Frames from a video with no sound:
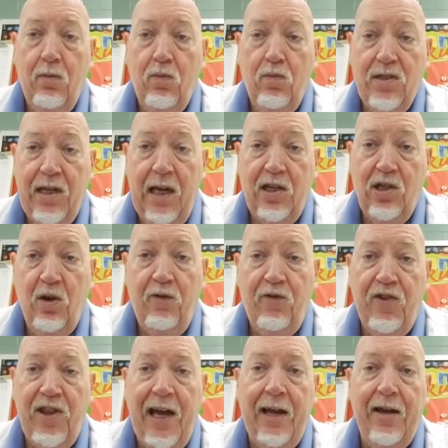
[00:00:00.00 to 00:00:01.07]
stay tuned for
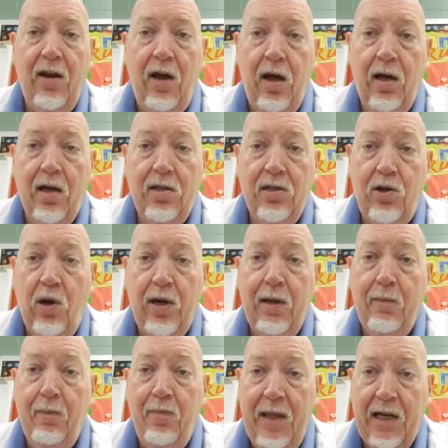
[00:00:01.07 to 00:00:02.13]
that uh,
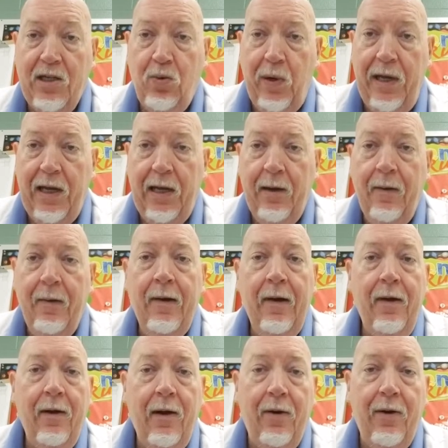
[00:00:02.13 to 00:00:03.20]
starting next week.
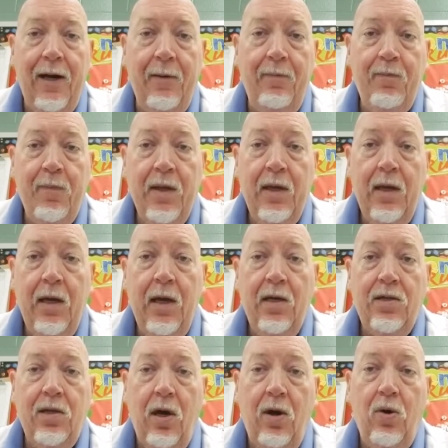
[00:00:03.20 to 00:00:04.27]
All right.
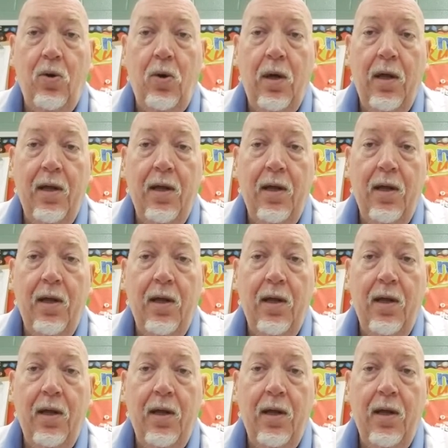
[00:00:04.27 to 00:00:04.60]
So